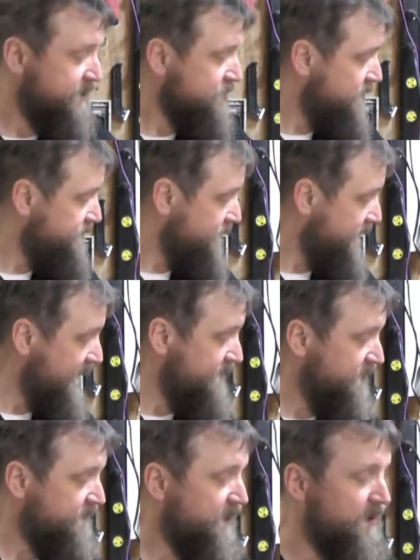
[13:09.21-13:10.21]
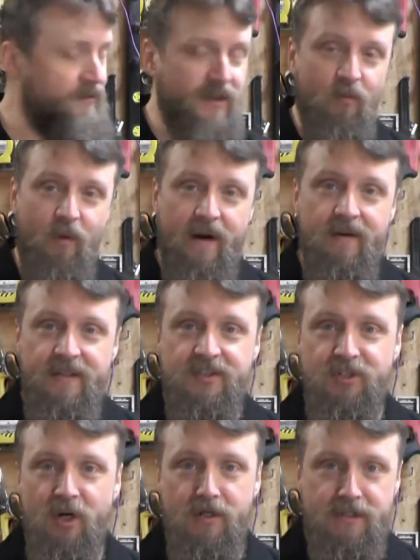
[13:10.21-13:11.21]
So if you have a phone that wireless
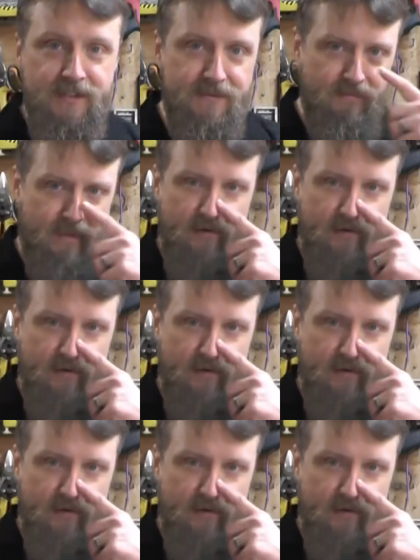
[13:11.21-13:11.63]
charges,